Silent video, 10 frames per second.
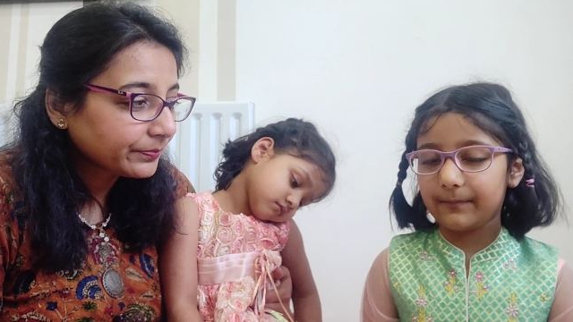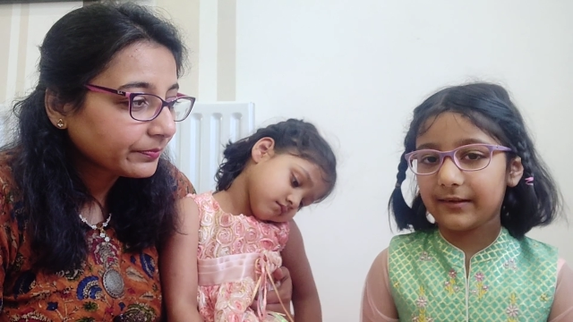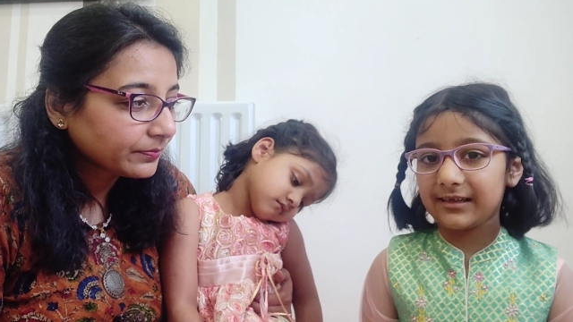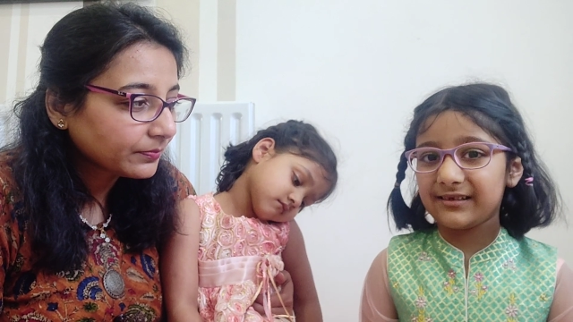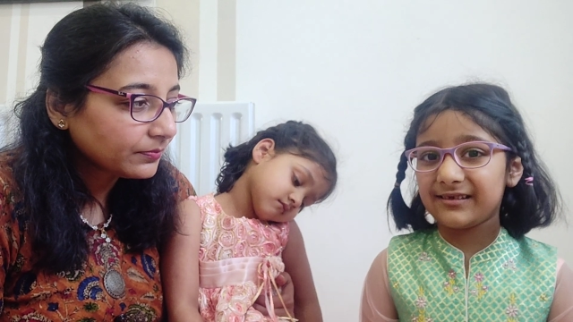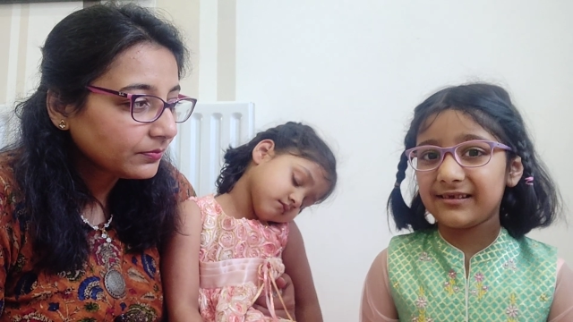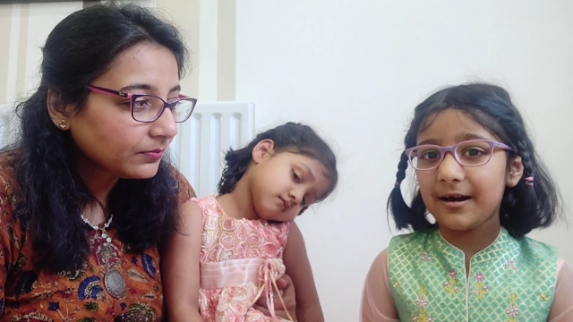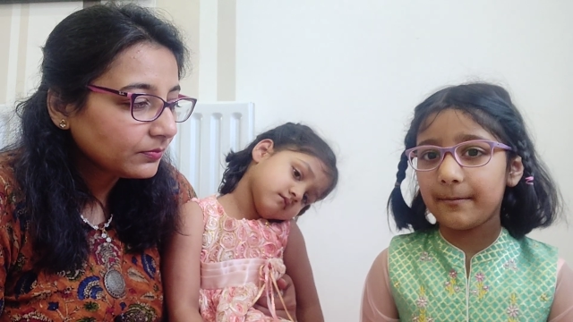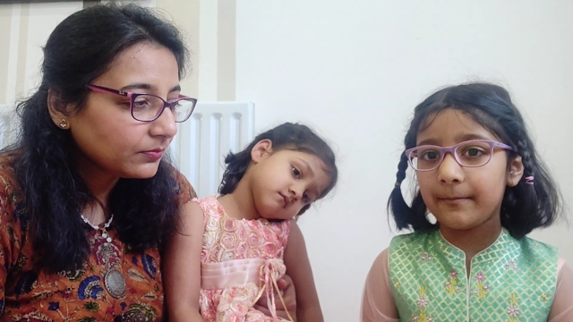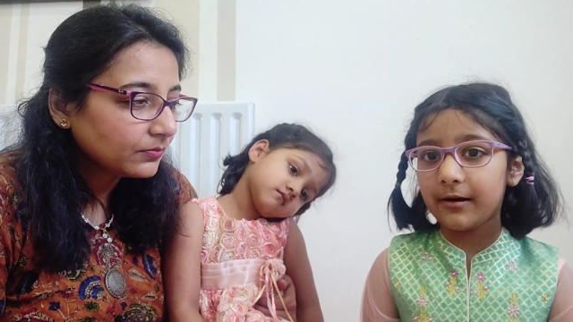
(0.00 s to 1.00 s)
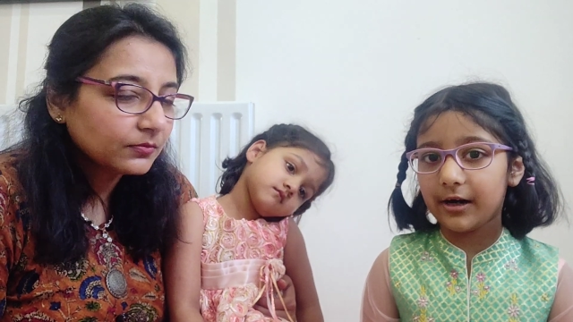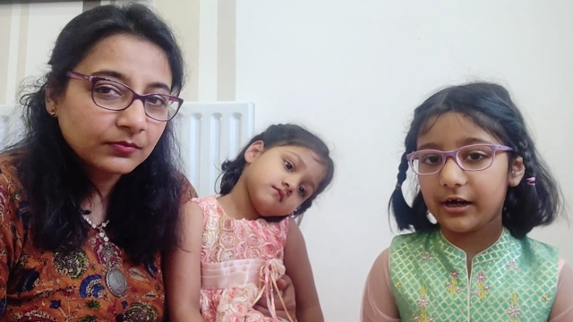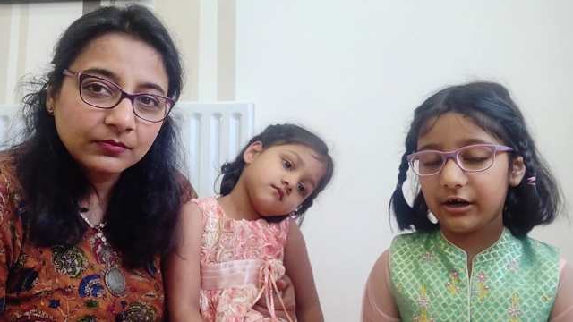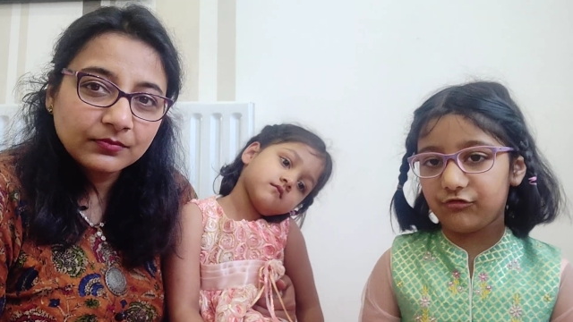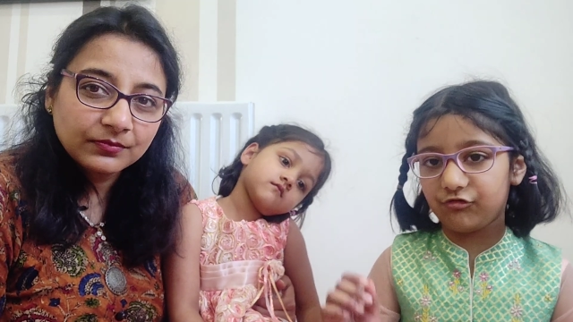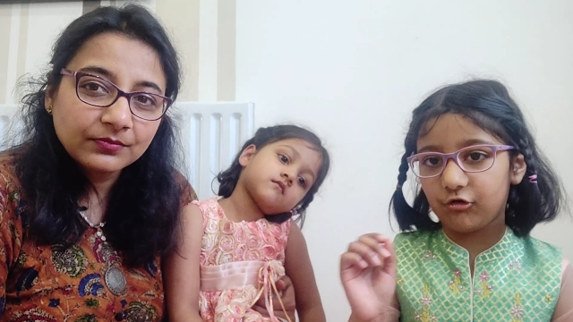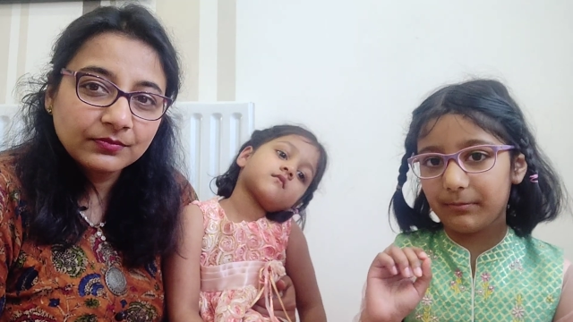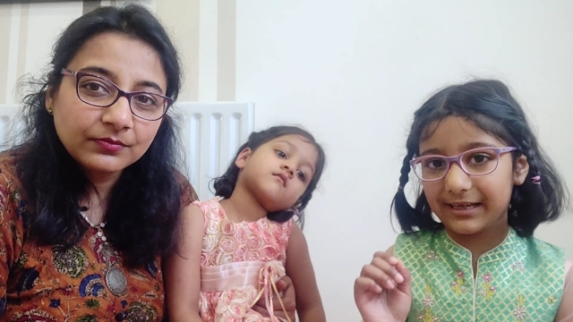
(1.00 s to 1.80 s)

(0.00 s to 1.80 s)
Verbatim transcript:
Speaker 1: some I draw